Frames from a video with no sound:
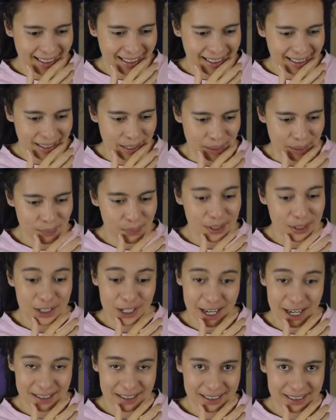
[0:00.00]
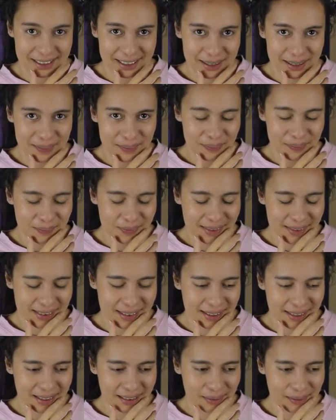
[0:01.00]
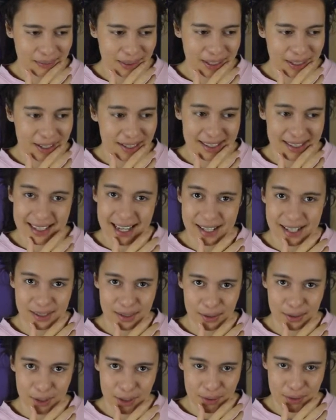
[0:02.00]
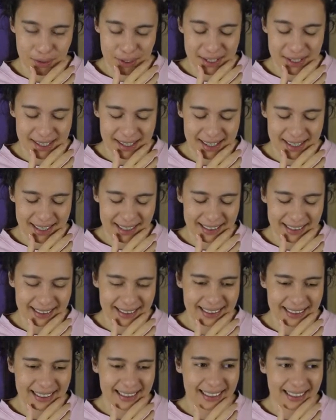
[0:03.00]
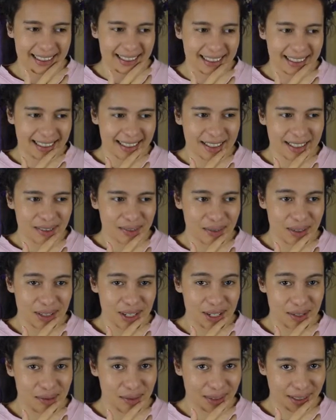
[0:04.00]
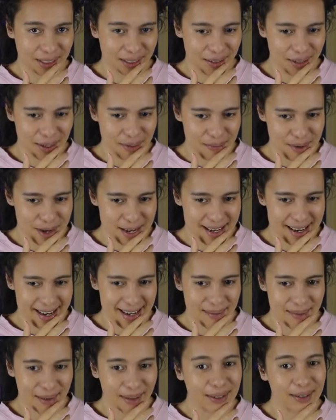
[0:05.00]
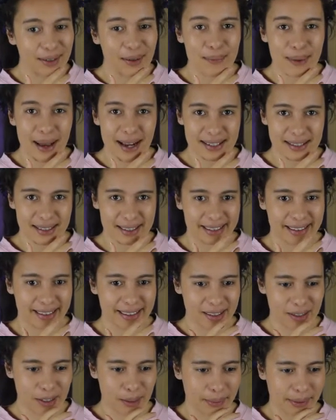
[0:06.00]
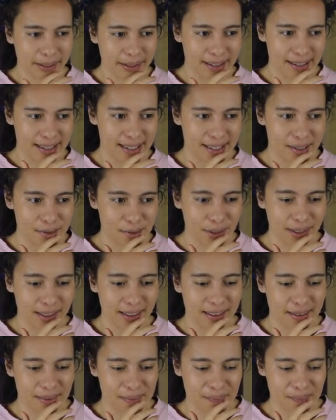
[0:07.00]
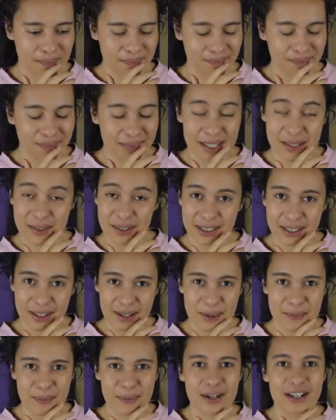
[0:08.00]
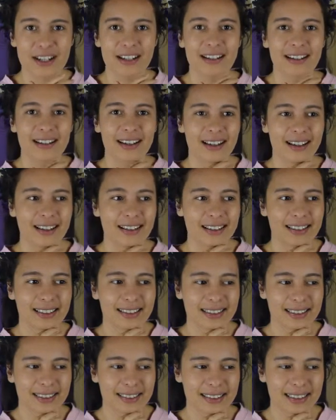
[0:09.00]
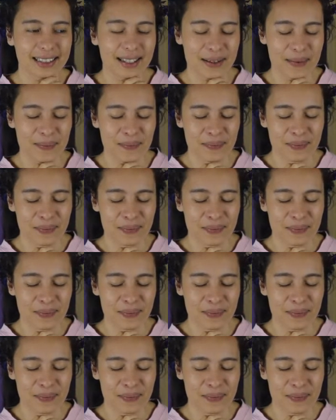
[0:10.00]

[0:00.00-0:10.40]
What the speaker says: him rejecting them because he has no choice, which is really heartbreaking. I'm gonna go back to that later because that's really heartbreaking, and yeah.